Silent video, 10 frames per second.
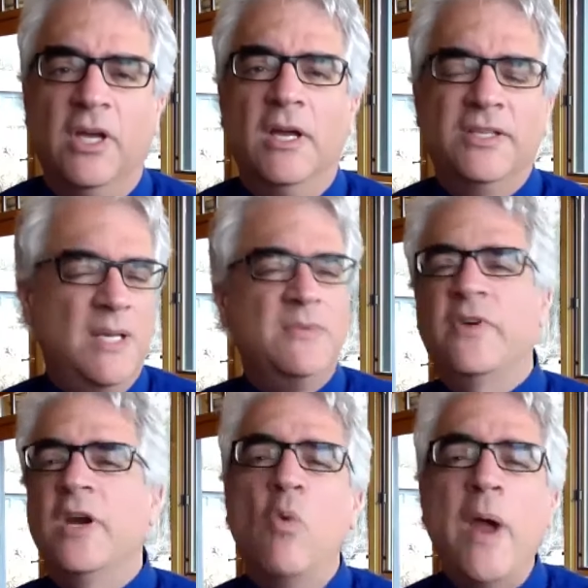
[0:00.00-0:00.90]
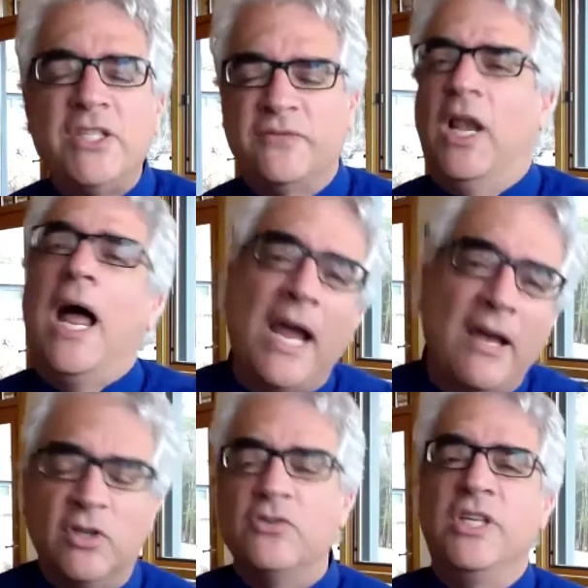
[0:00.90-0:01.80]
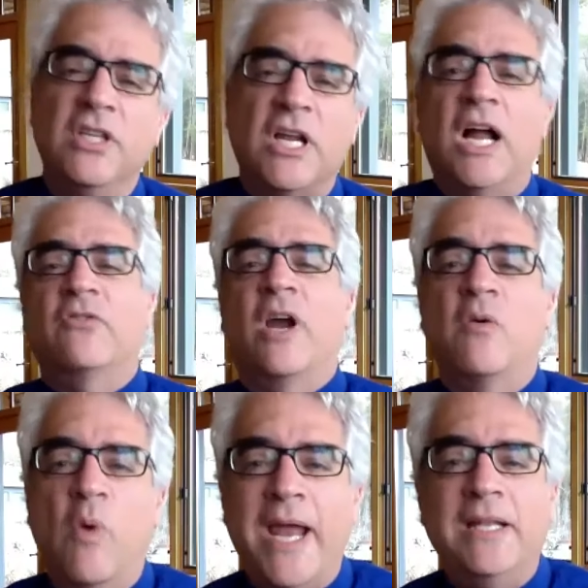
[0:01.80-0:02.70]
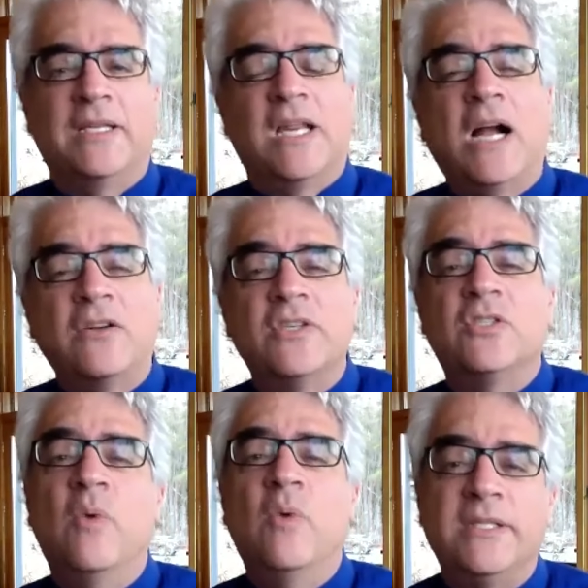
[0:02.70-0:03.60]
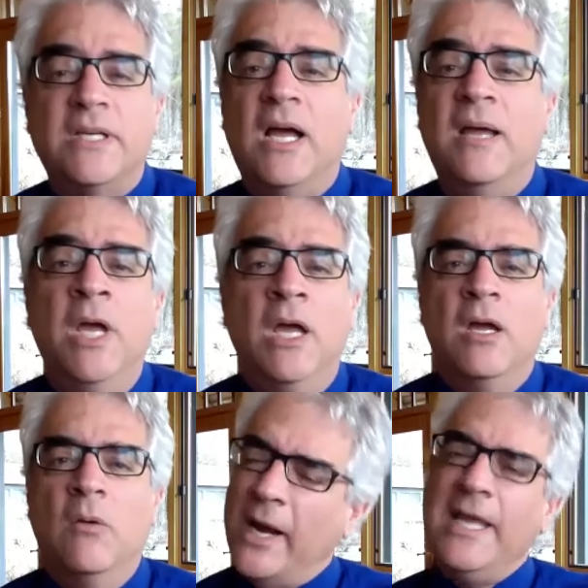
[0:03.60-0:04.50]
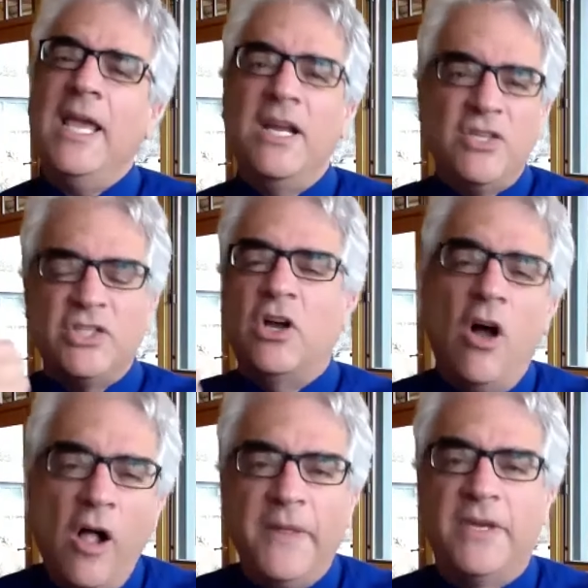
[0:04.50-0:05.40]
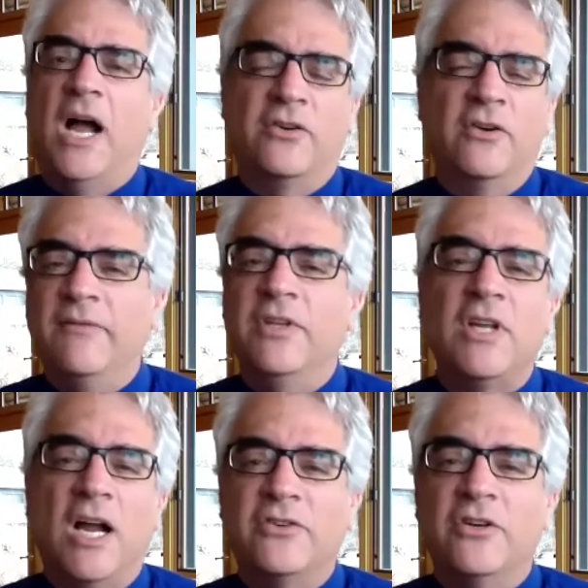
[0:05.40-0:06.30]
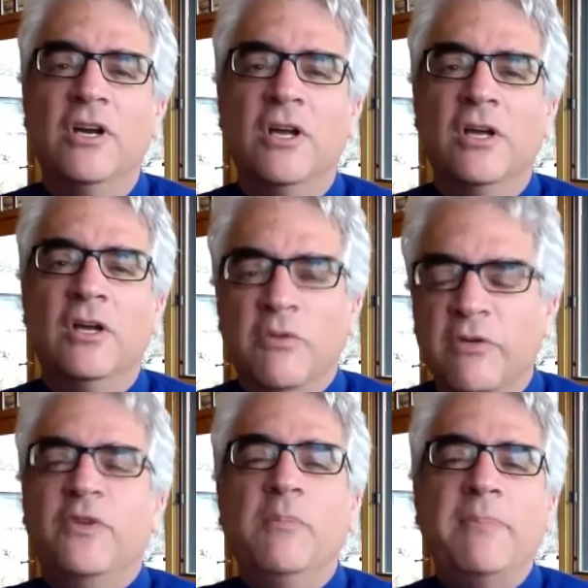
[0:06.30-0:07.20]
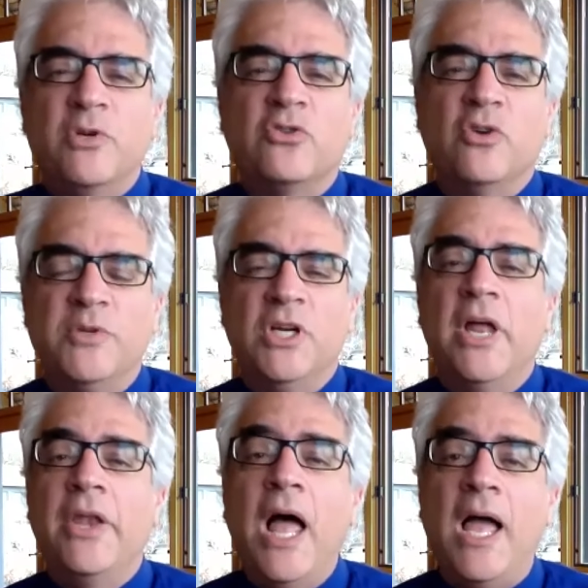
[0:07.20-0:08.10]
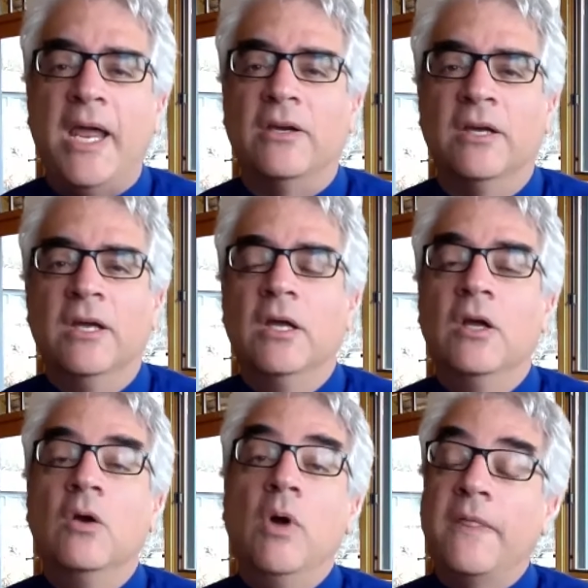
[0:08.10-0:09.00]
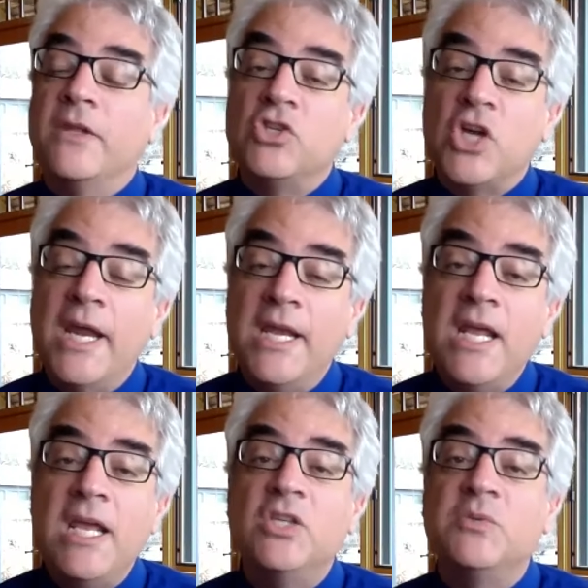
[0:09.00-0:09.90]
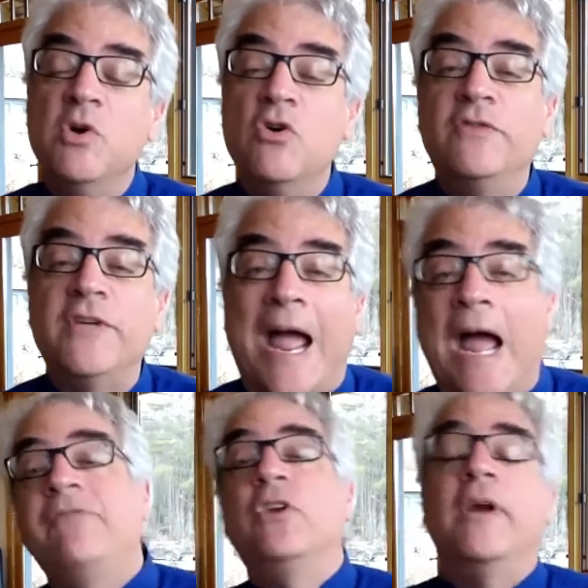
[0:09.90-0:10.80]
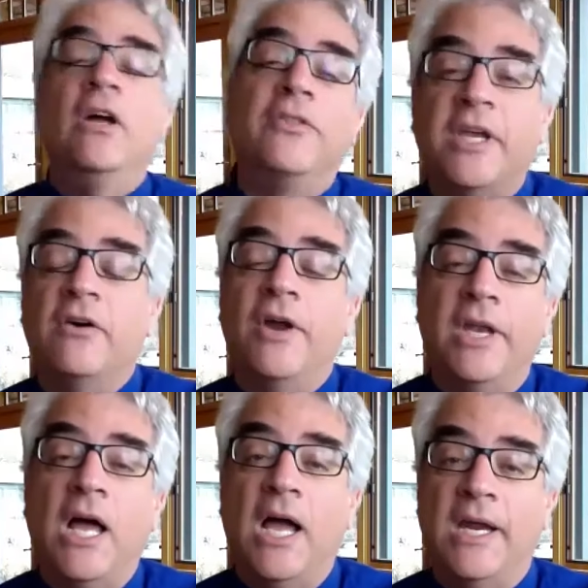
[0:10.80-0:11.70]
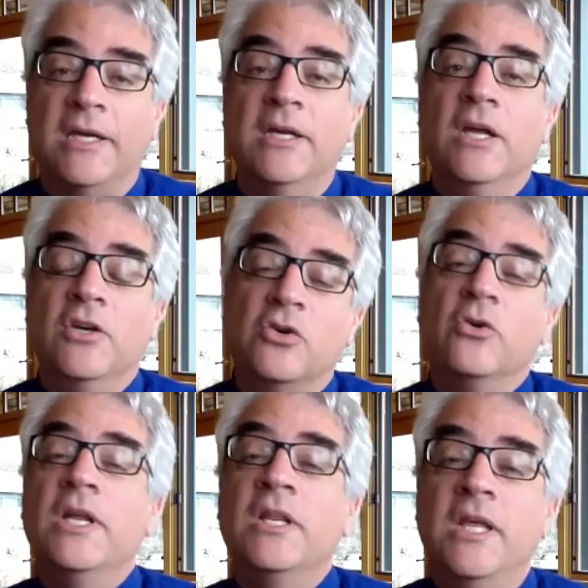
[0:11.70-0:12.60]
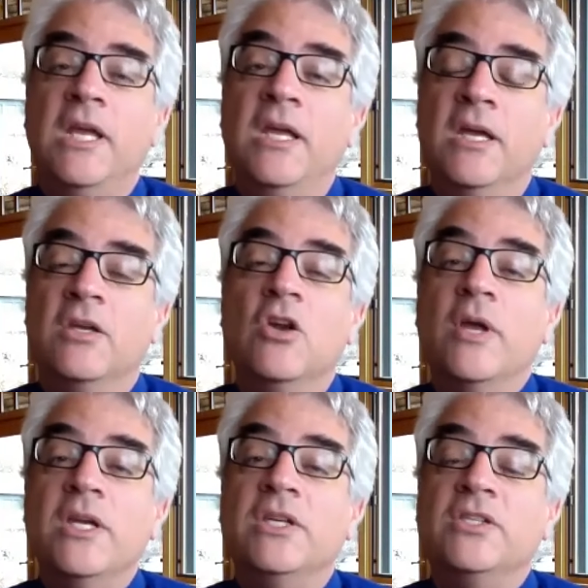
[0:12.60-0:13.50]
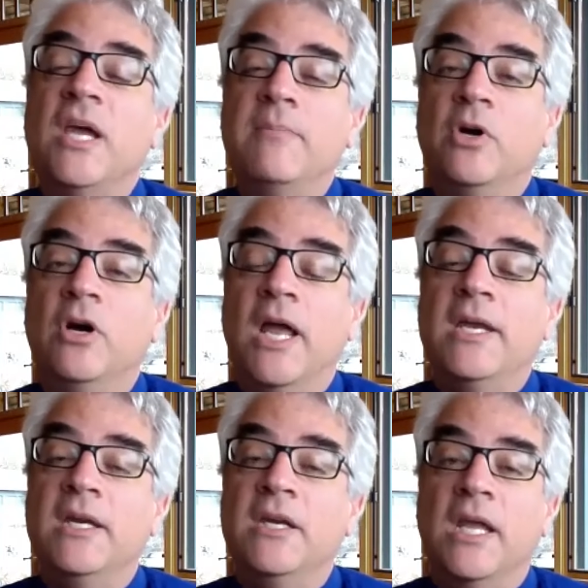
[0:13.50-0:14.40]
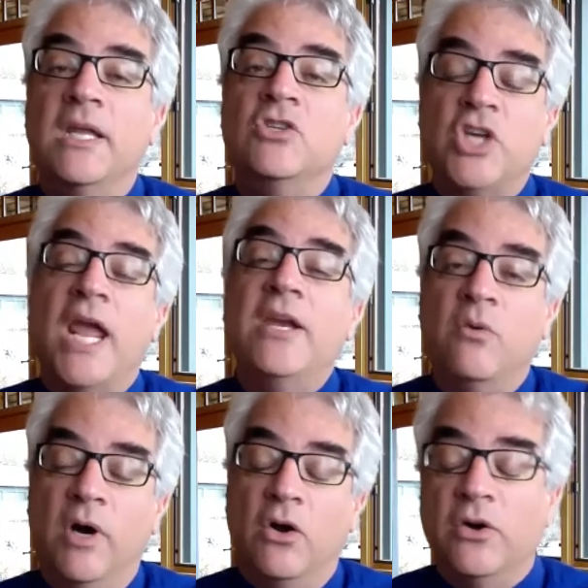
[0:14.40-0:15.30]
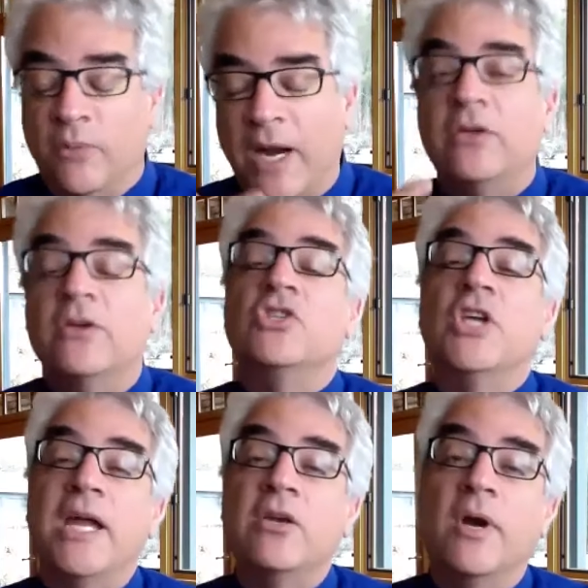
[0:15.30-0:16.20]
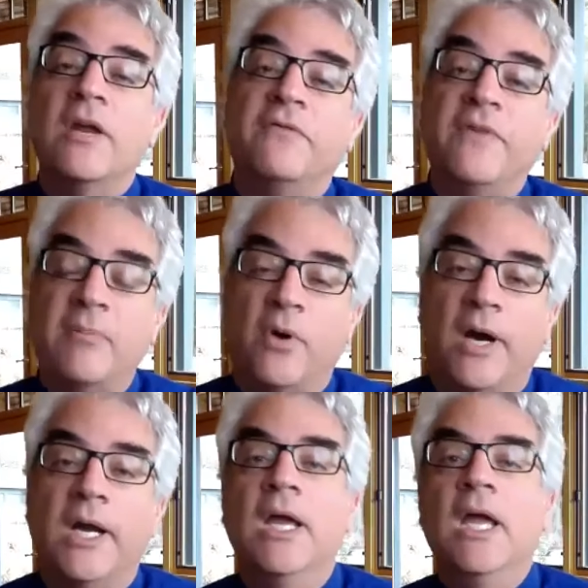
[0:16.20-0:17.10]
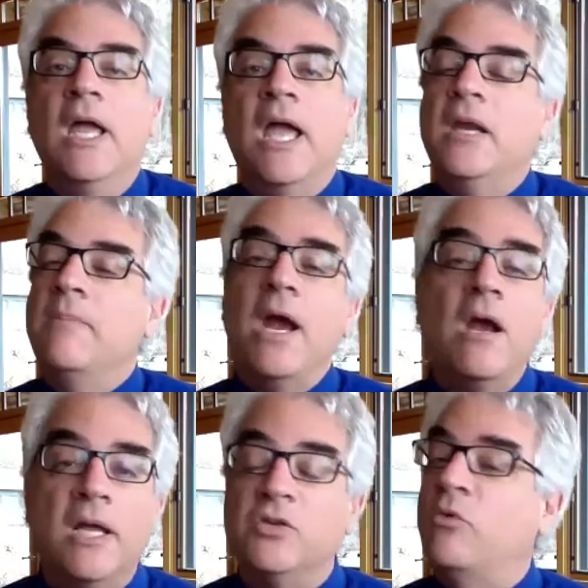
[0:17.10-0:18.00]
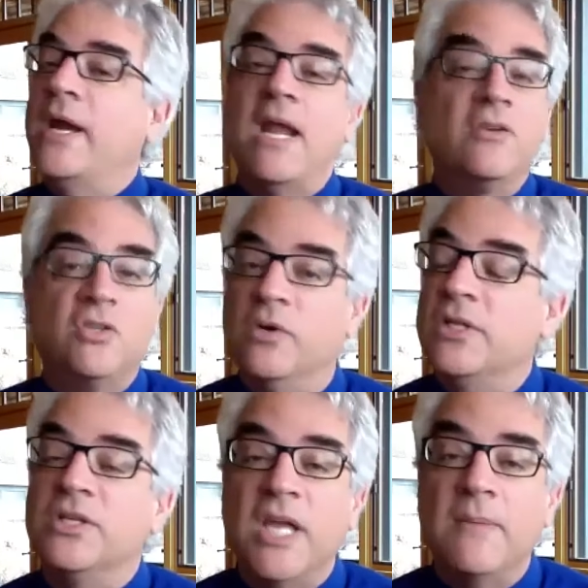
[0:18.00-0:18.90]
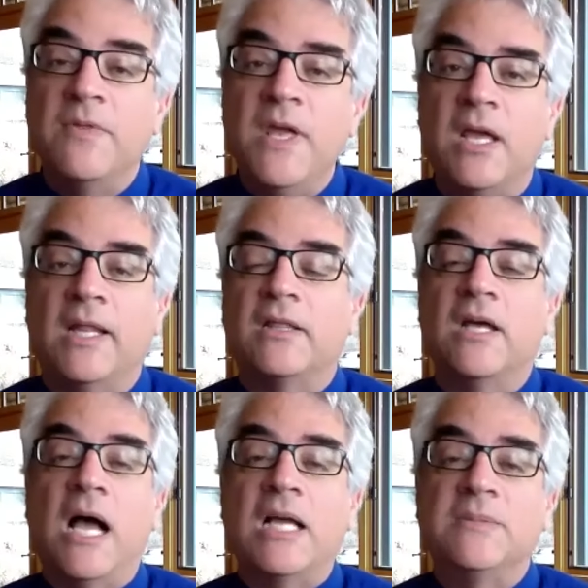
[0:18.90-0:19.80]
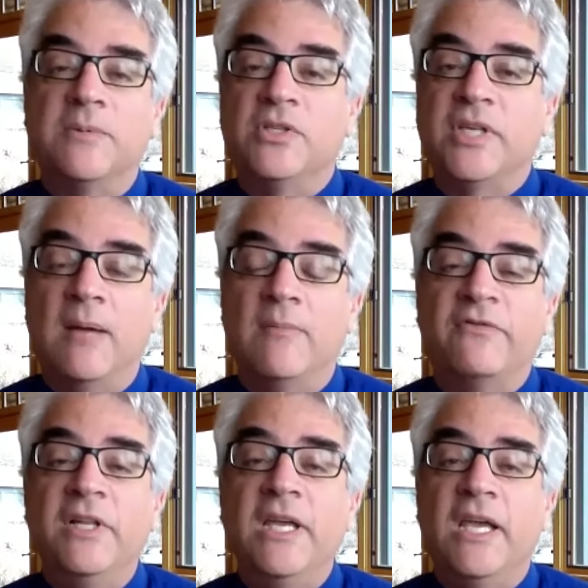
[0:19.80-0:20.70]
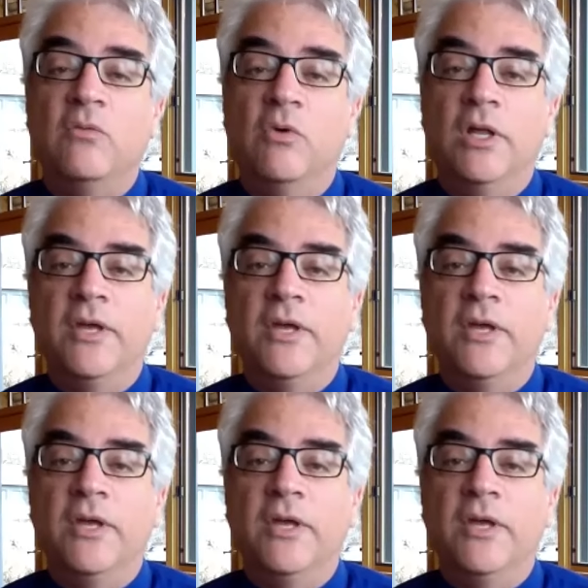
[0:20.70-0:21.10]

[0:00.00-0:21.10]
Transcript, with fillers: Seems very wasteful. I have to go see the doctor. I wait. The doctor has to waste time. Why can't I just call the doctor and have the doctor refill my prescription online? Well, the Chinese moved half their healthcare online during the, you know, in December and in, in January, or rather in January and February. And America right now is doing the same thing. Like the hospitals that I'm affiliated with